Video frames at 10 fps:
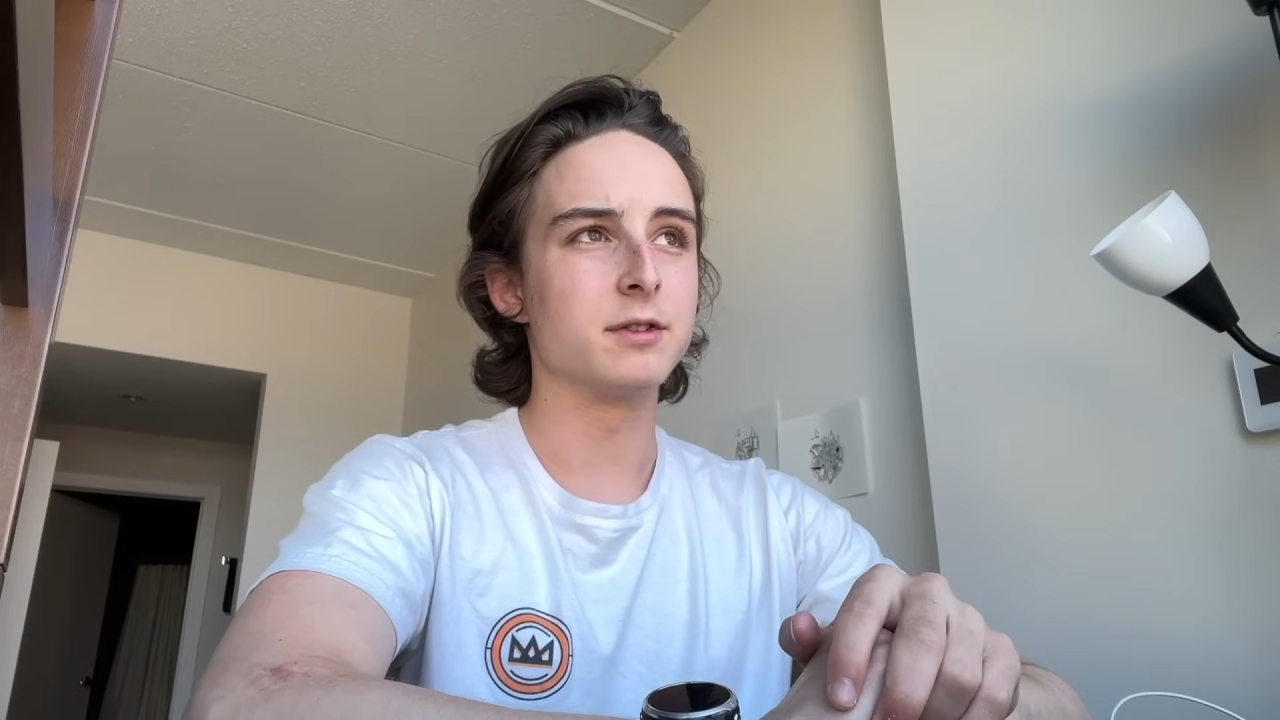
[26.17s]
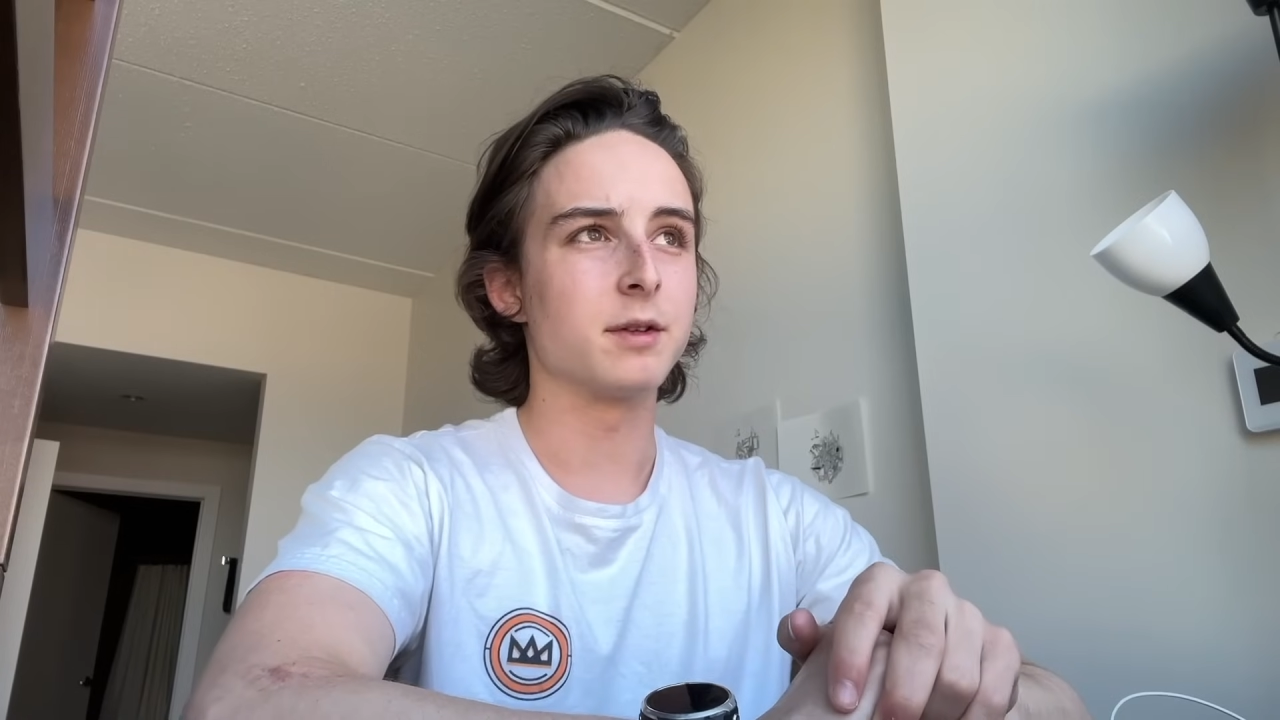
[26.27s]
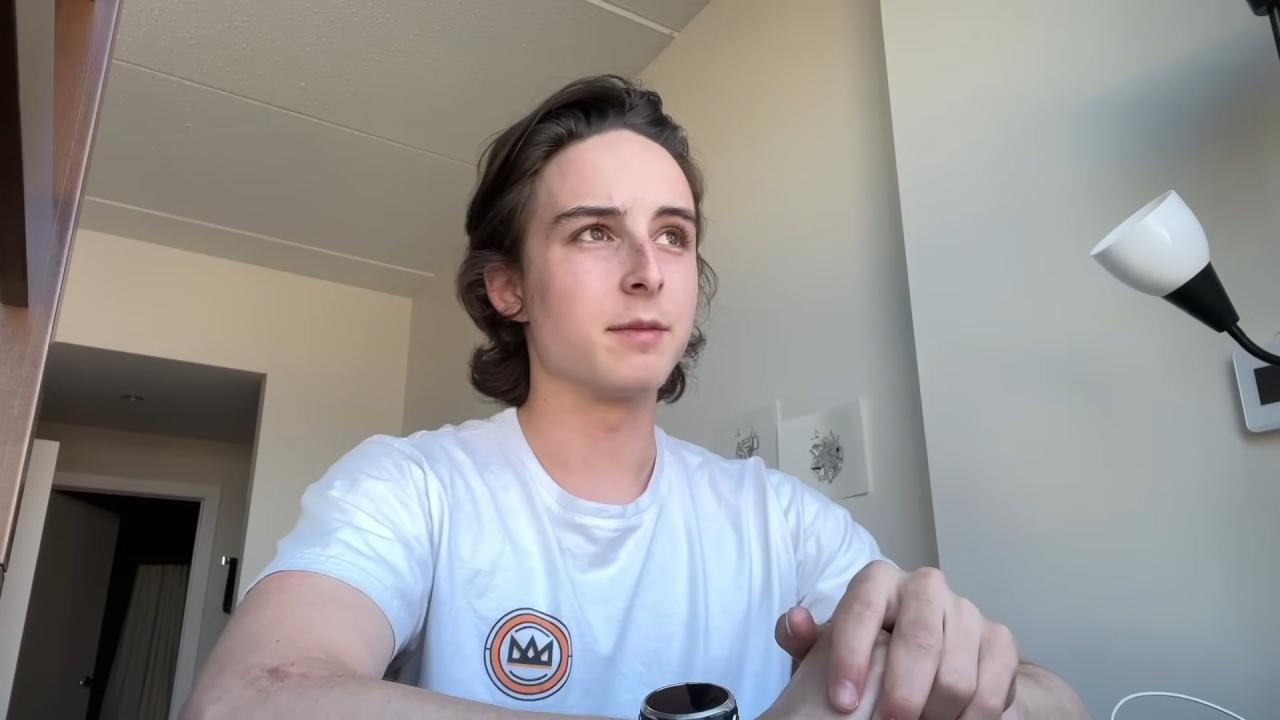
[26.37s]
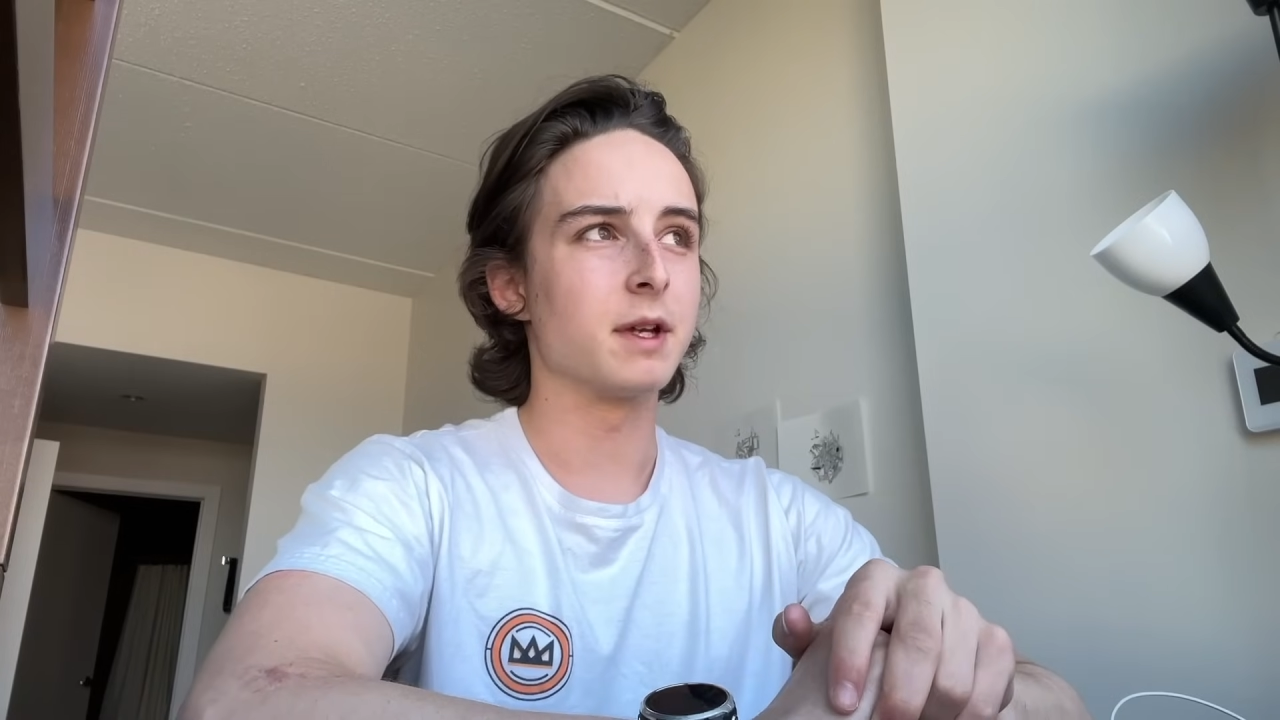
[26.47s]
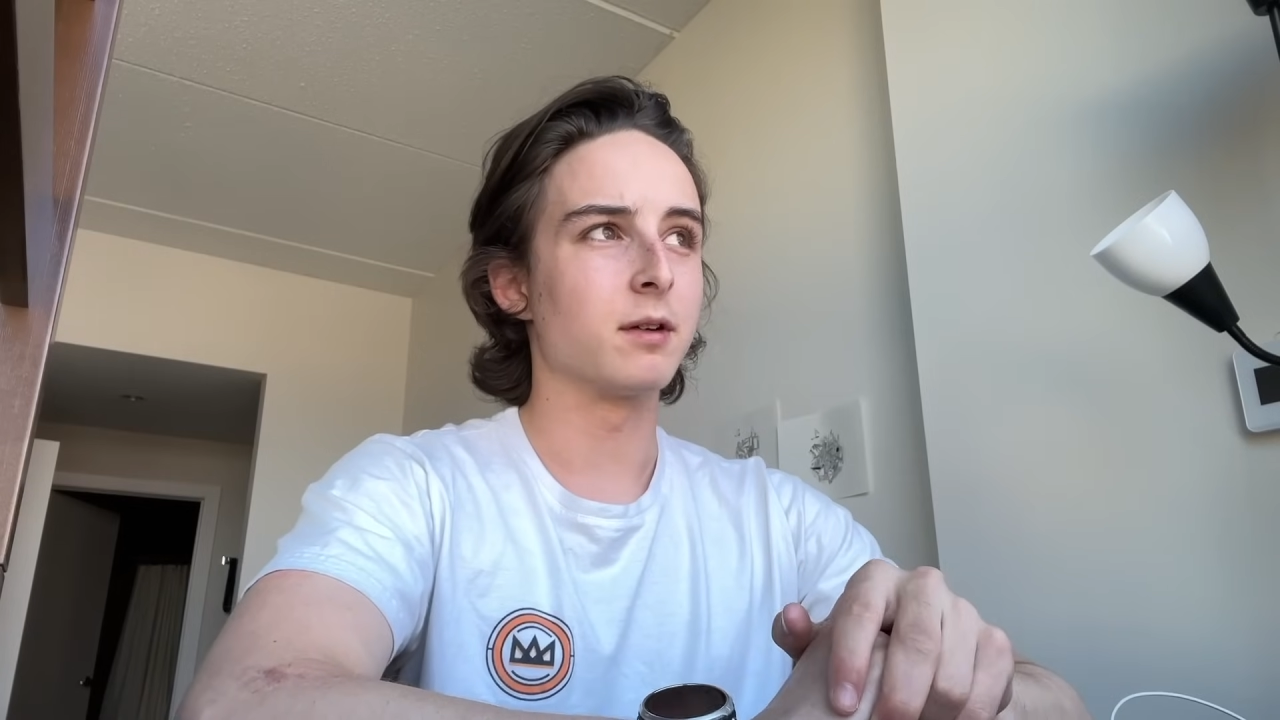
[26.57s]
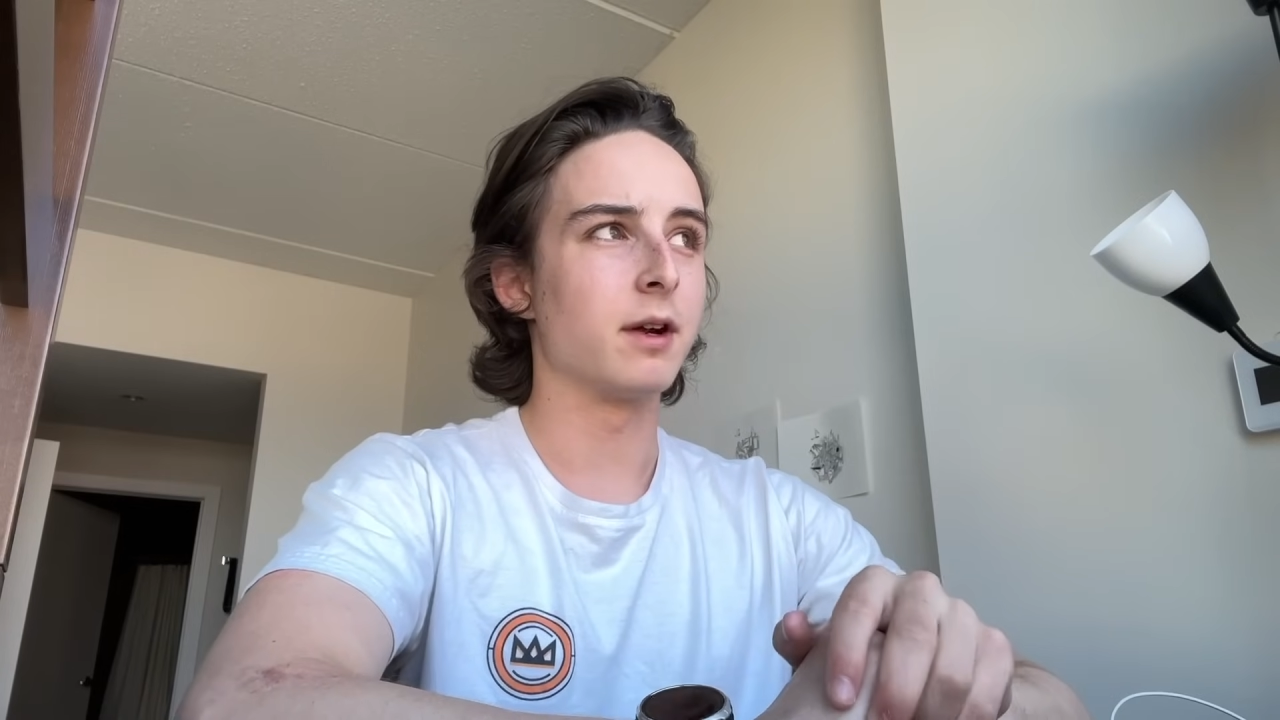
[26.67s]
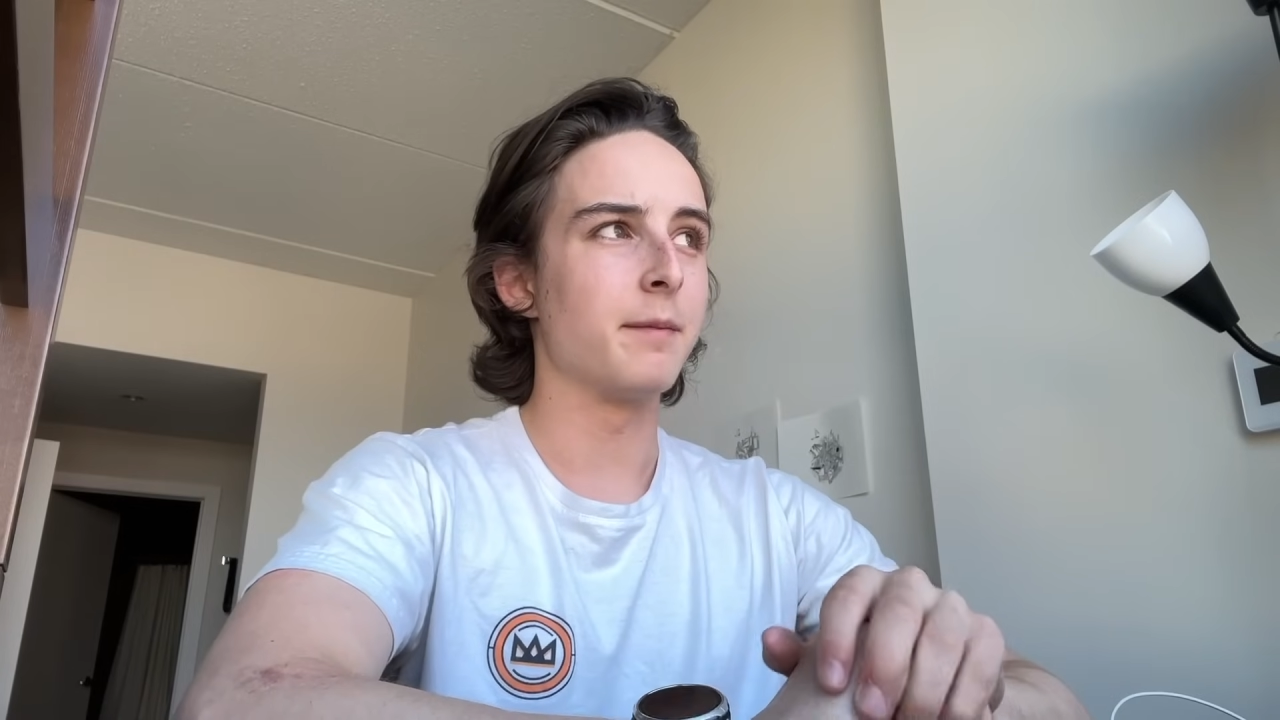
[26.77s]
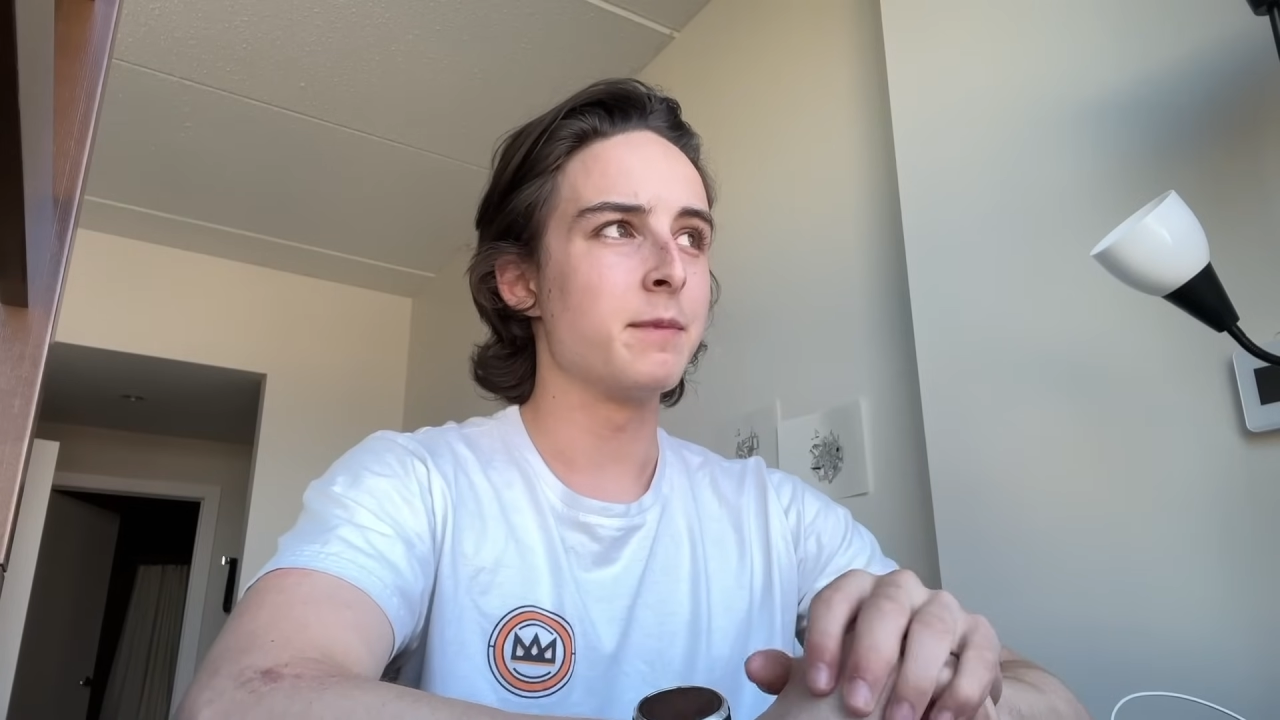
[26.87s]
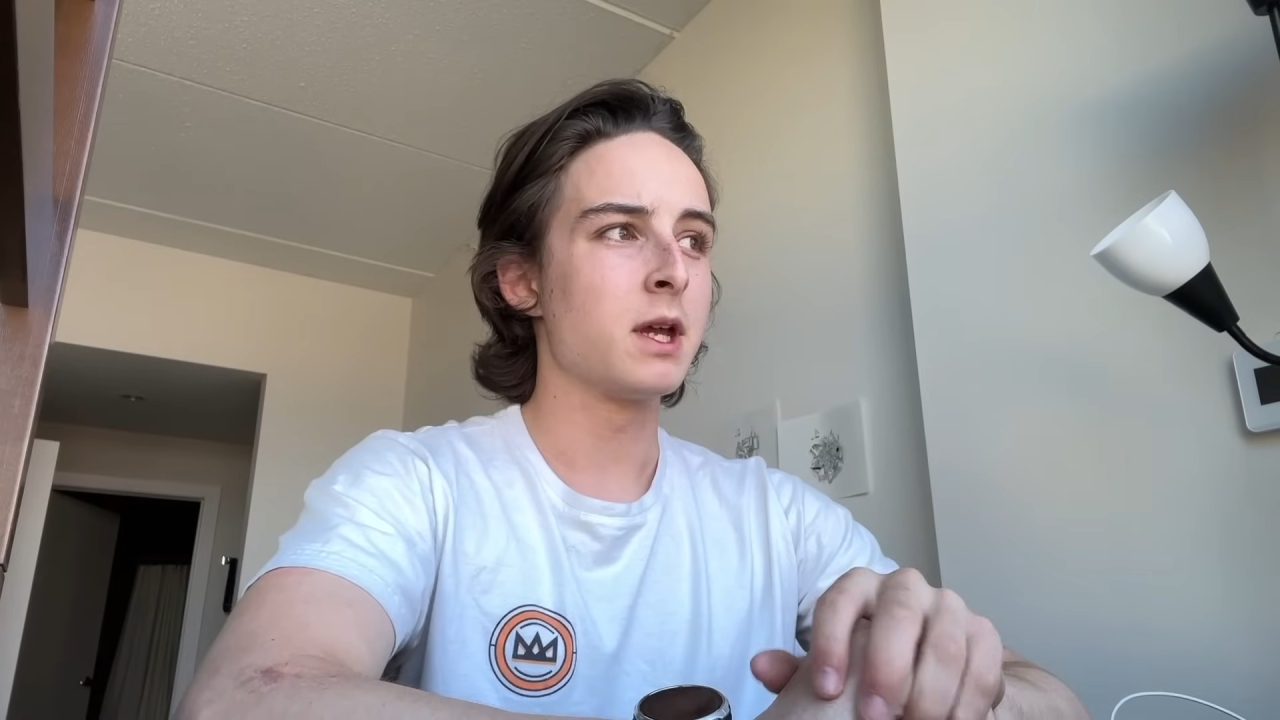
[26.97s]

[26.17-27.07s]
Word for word: something, right?